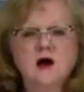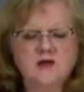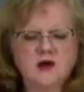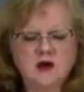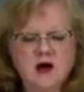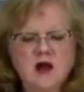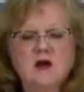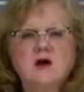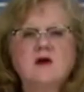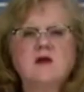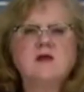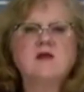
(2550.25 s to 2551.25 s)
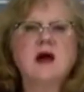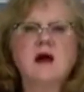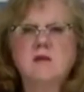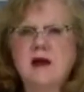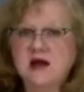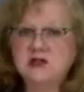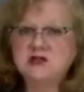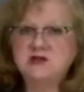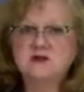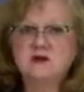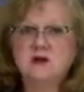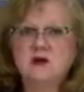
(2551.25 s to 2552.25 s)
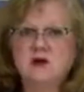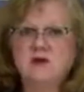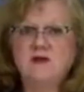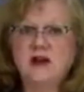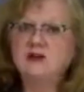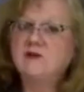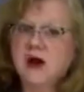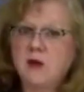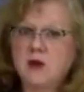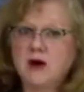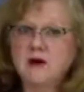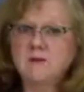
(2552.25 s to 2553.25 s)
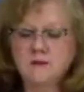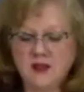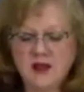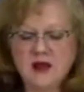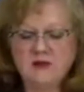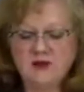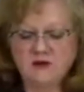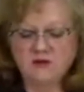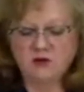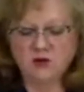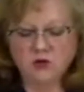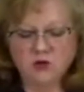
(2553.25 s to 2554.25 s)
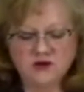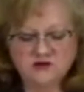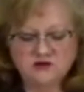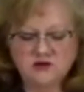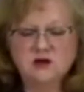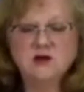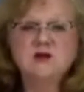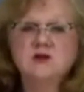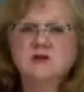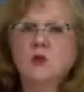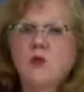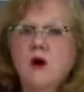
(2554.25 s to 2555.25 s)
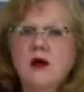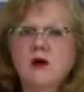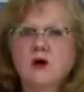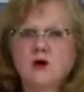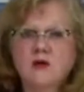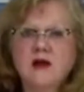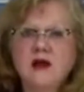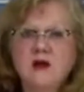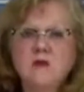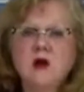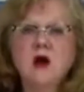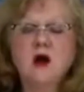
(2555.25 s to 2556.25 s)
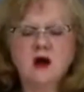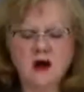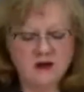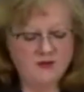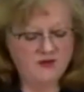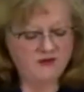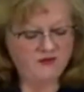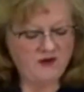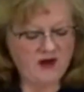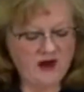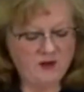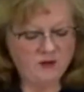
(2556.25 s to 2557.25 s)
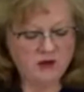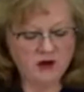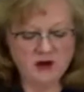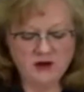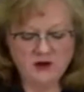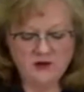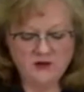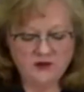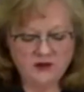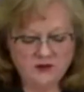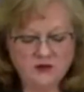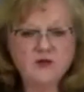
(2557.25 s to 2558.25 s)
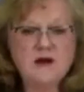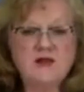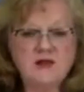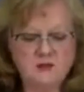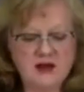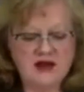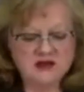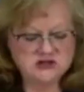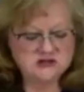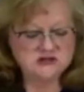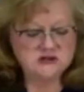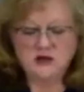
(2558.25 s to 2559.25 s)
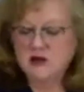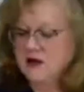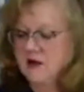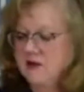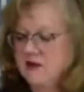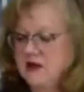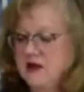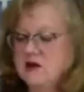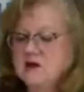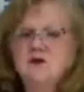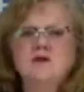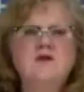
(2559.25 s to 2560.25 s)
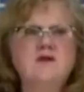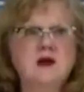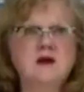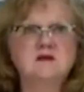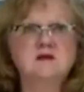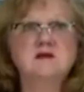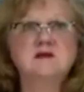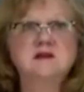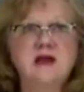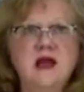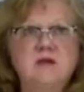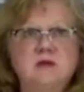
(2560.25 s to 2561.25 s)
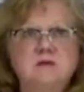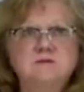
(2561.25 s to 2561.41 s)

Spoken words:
the color that matches your face fabric. Then, of course, you can use a white or cream, the thread that matches the Dew Fix tape.